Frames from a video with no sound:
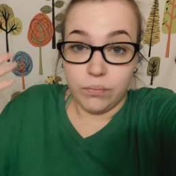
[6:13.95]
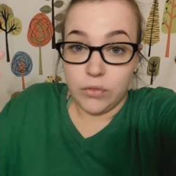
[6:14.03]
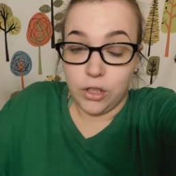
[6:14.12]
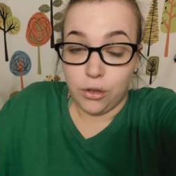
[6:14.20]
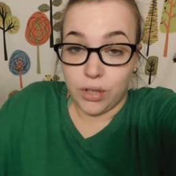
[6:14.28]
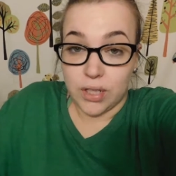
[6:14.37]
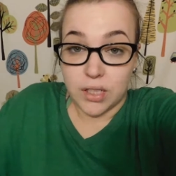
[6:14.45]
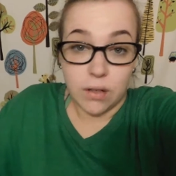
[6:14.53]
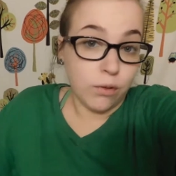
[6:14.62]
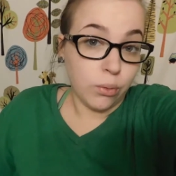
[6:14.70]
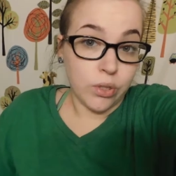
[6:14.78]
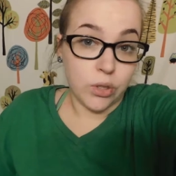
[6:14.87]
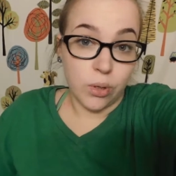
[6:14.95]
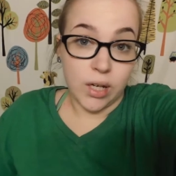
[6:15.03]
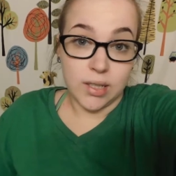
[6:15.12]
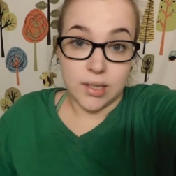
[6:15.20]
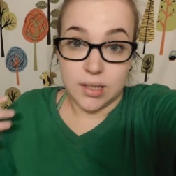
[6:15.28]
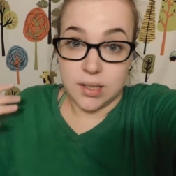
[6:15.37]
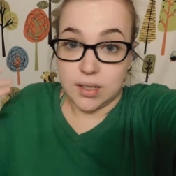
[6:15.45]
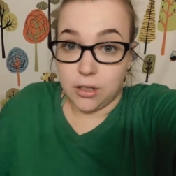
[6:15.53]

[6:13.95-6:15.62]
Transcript: you know, that suffer with psoriasis